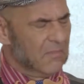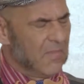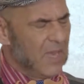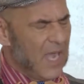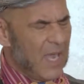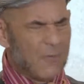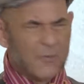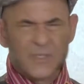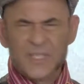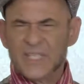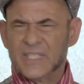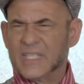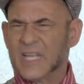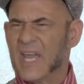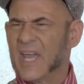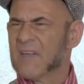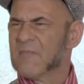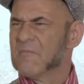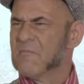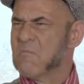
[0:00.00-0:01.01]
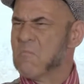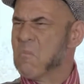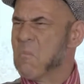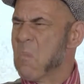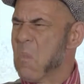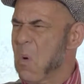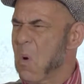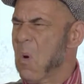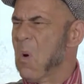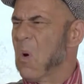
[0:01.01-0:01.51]
I would like to have
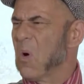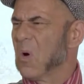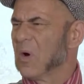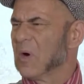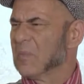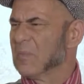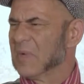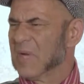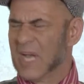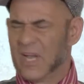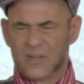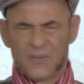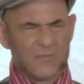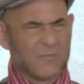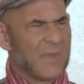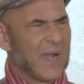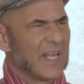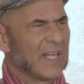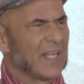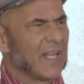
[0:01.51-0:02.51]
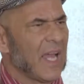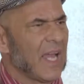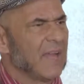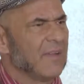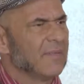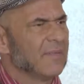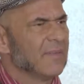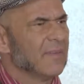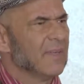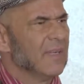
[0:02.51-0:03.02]
more out of my
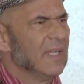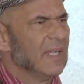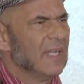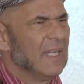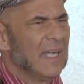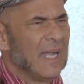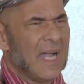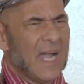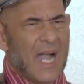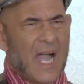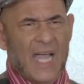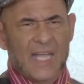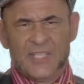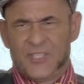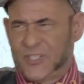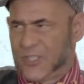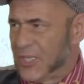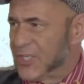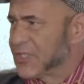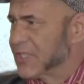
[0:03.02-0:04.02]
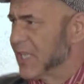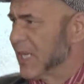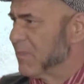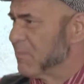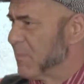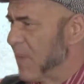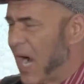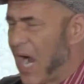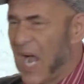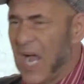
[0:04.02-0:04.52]
life. I just get
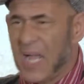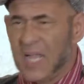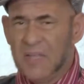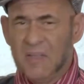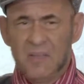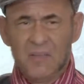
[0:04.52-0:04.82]
by.